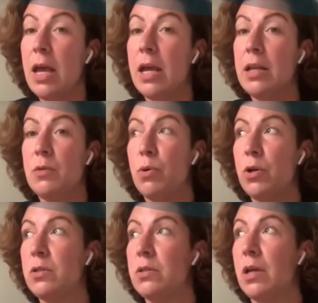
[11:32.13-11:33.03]
And it
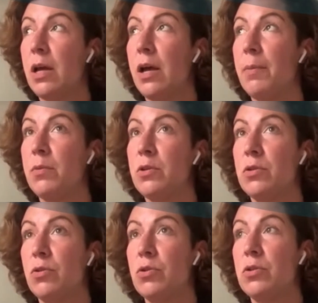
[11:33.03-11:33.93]
was,
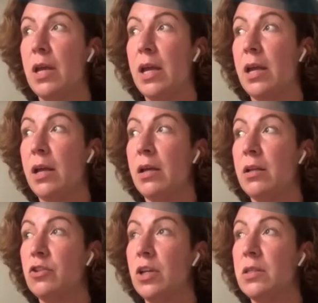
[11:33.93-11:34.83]
so to say,
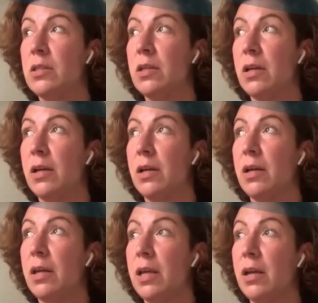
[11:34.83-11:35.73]
just
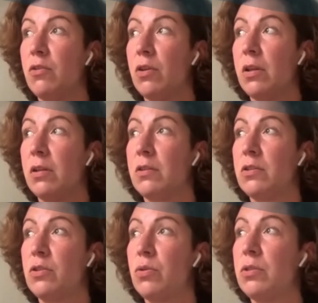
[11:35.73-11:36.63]
the
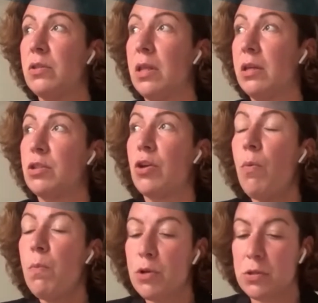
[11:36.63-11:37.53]

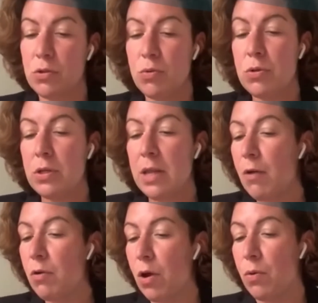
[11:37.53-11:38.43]
scope was too
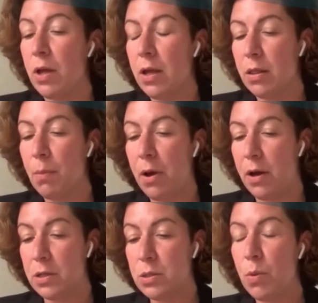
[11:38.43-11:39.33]
narrow in the
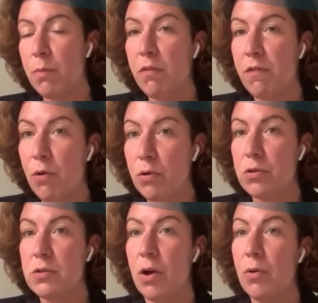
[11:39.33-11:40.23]
past when we
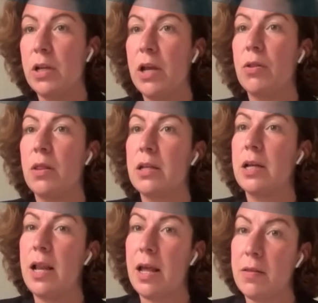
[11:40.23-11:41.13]
focused only on that
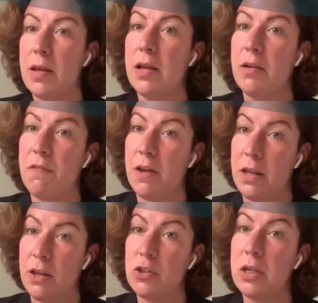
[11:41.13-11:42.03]
classical
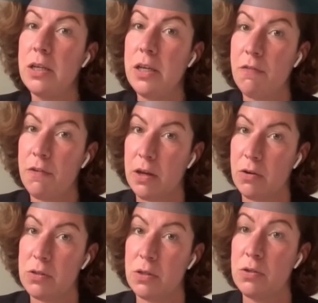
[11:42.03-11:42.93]
financial key
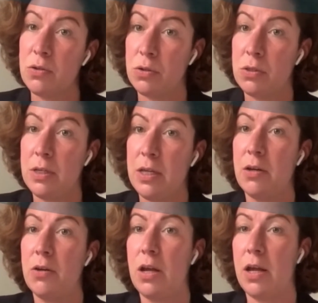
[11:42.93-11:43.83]
figures to
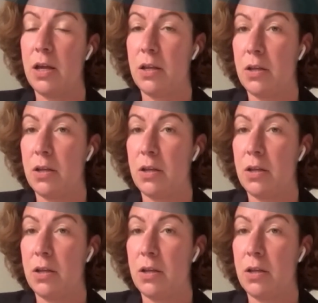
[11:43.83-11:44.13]
steer